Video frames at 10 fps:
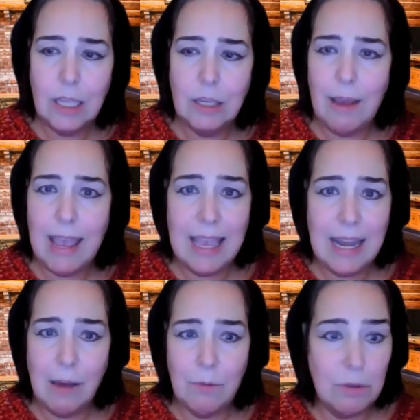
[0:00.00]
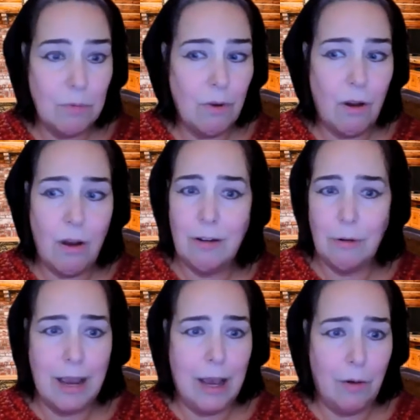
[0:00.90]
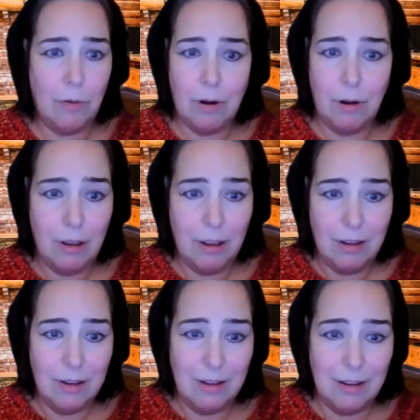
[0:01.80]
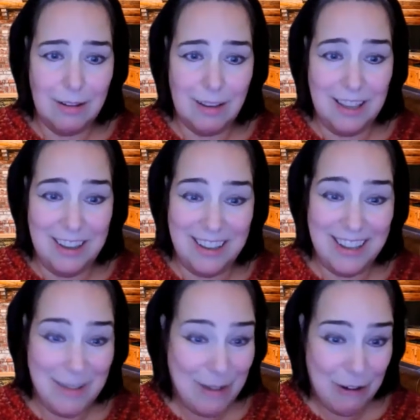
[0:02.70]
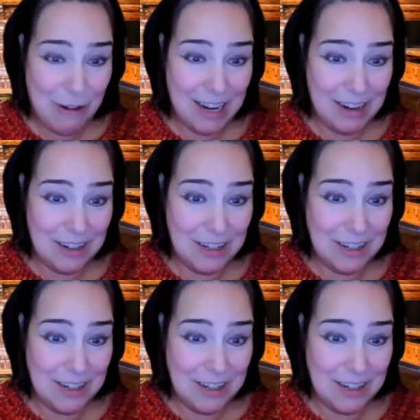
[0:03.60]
you're hanging out with the wrong crowd. Am I right?